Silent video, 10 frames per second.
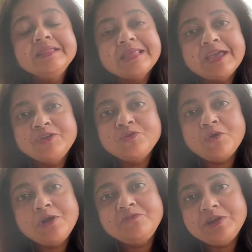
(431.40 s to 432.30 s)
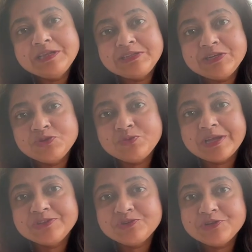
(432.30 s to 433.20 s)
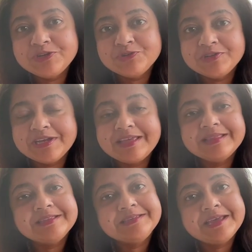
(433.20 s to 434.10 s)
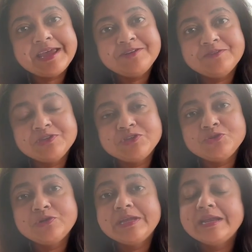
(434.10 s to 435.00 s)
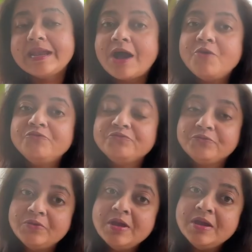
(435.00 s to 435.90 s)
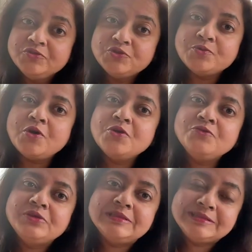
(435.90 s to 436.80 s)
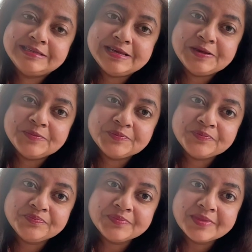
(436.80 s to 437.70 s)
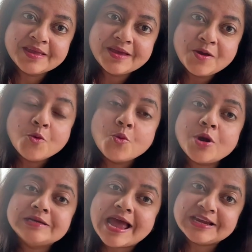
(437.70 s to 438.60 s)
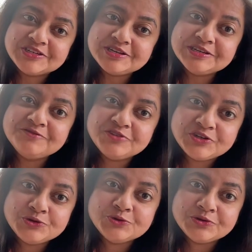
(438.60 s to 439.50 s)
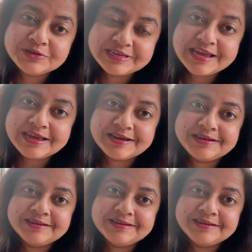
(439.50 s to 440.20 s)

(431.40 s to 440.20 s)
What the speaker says: Thank you all for listening to my story today. And that's the end of the story. And now, tomorrow we'll see what action did Vishnu take.